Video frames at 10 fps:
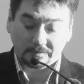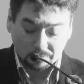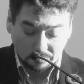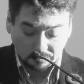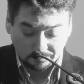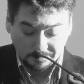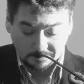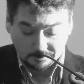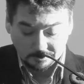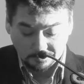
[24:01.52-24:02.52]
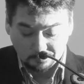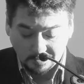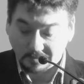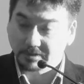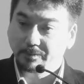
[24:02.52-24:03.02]
the Polar Bear,
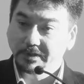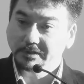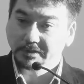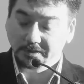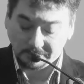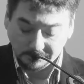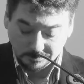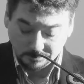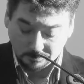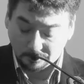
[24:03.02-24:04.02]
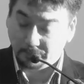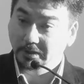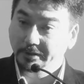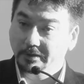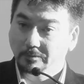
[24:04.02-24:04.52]
Threatened Species, or
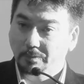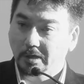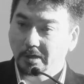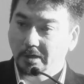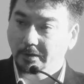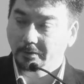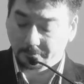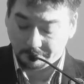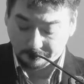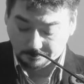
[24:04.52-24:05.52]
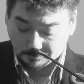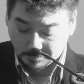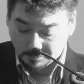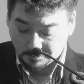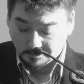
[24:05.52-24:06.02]
Political Pawn,
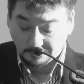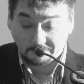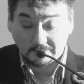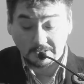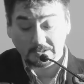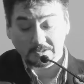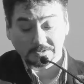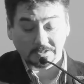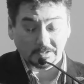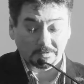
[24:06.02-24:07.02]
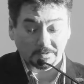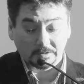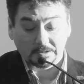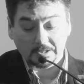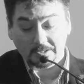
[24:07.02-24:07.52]
finally shed
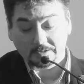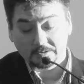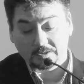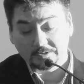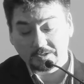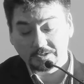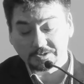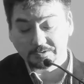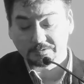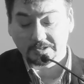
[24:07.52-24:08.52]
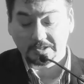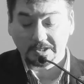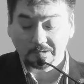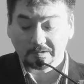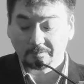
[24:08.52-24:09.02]
light on an issue that
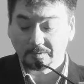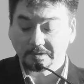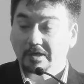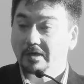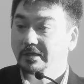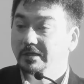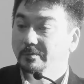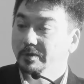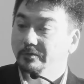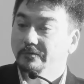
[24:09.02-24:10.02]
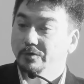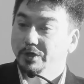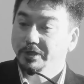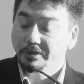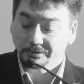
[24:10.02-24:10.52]
Inuit have been talking about for
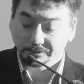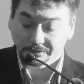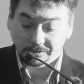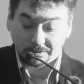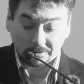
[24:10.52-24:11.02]
years